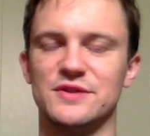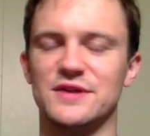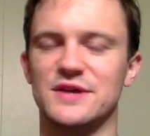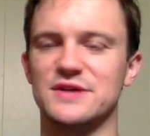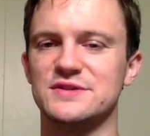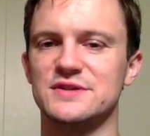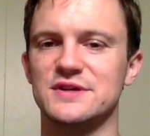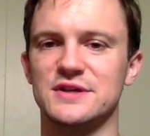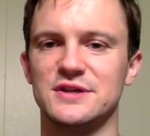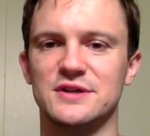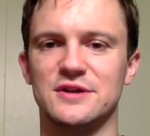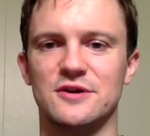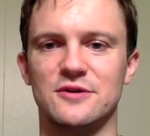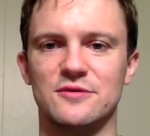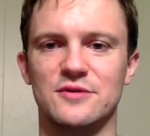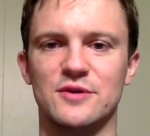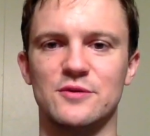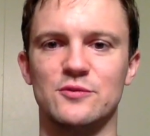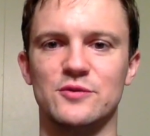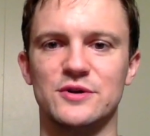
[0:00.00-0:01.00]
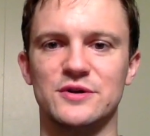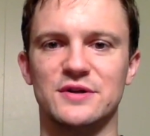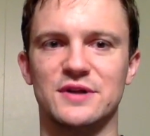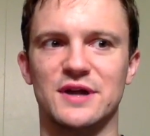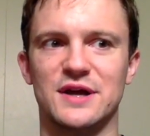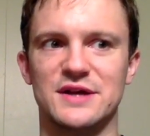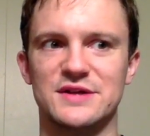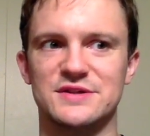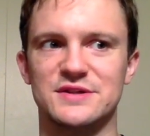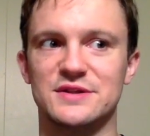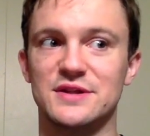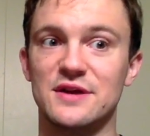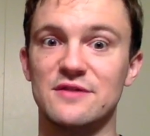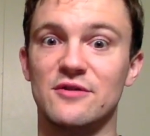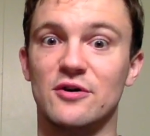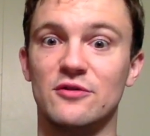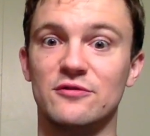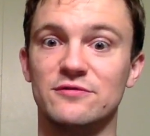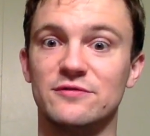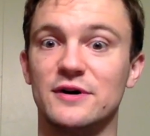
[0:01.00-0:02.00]
Next thing you know, they realize that they've
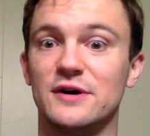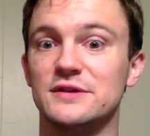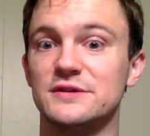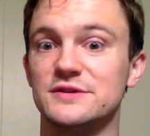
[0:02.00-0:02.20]
all fallen